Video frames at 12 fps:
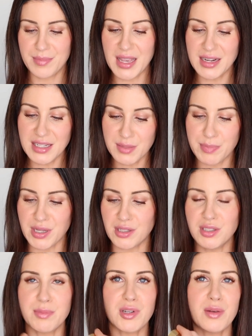It is
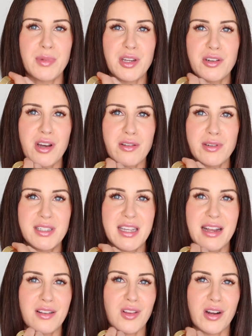buildable, but you're not going to
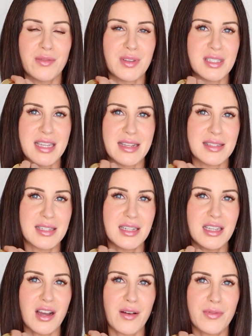get a lot of
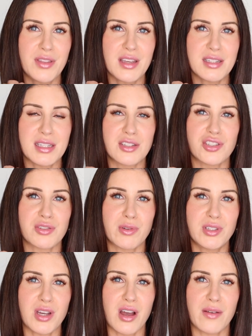intensity off of this. It's just
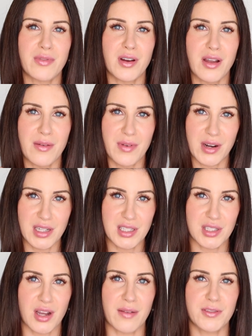going to offer a very
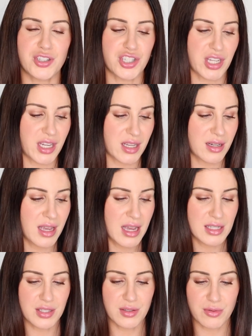soft sheen.
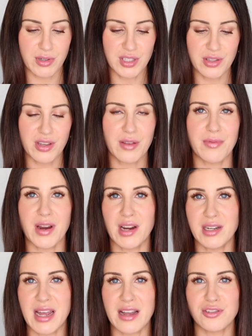So it's going to look
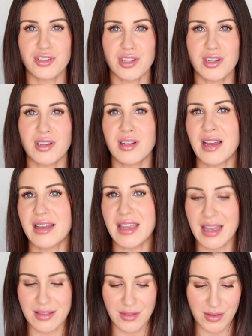very natural.
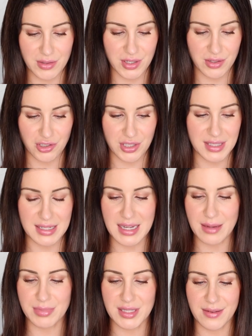Again, those are just the
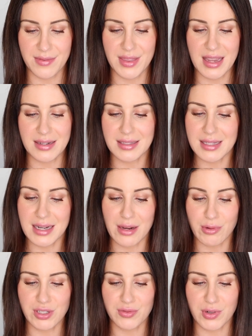types of things that I
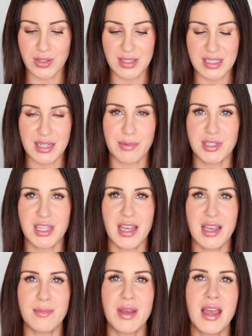reach for in the
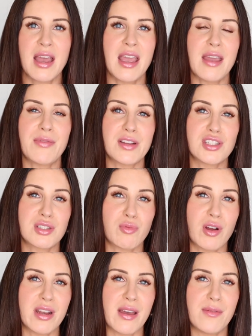summertime if I just
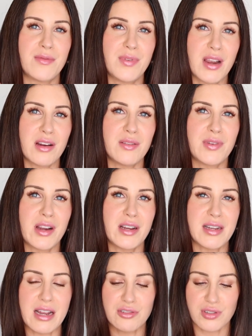want a very, very
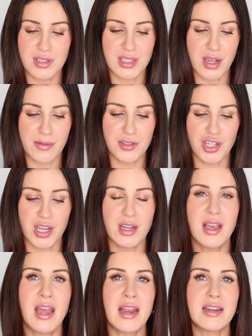natural soft sheen.
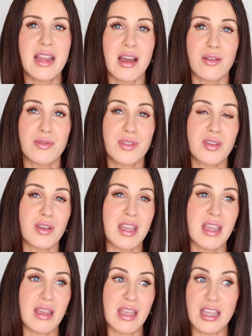Now, the
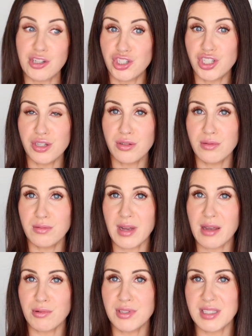issue
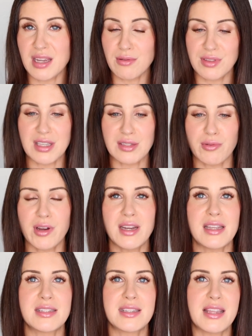I will say with this one
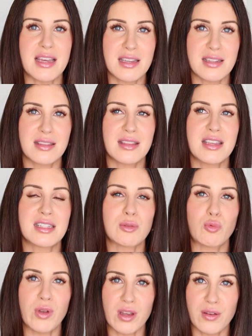is that this
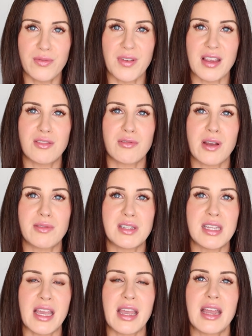will fade throughout the
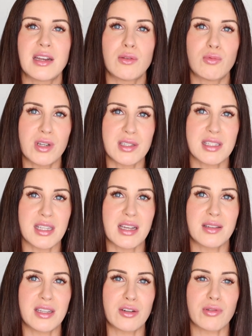day and it will
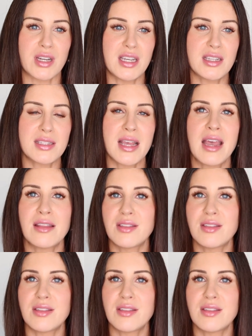slightly crease.